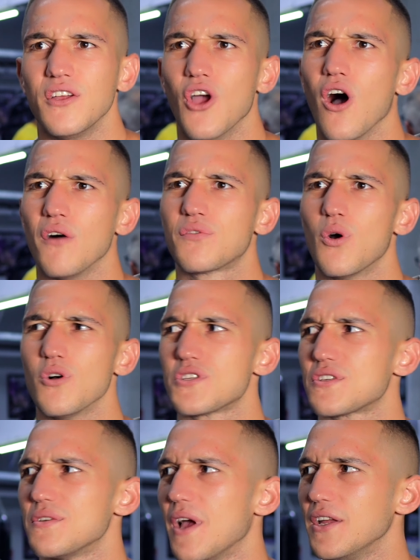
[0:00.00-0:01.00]
Yeah, of
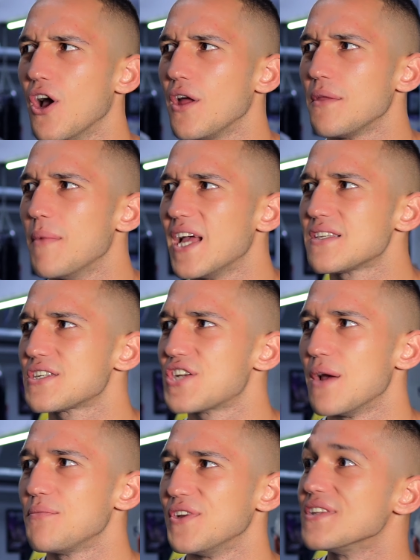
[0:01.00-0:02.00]
course. Yeah, the man's a
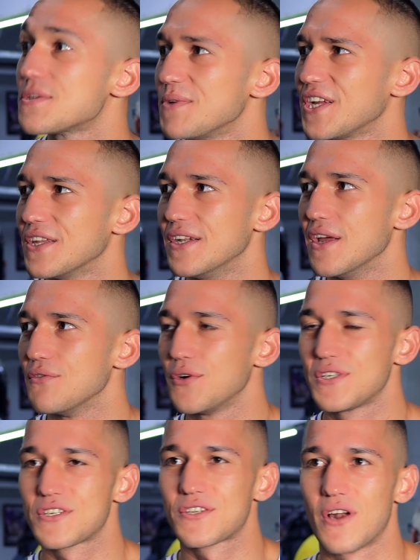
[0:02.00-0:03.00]
champion. Speak of the devil,
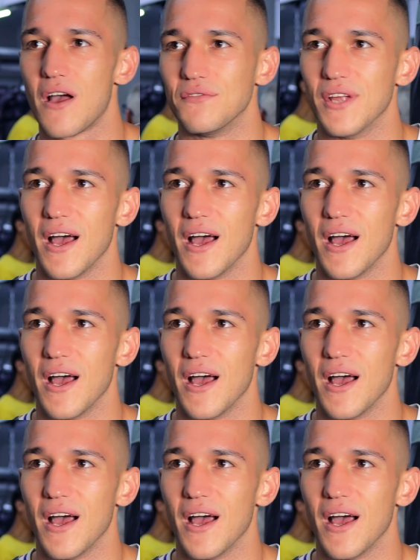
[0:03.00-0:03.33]
he's just arrived.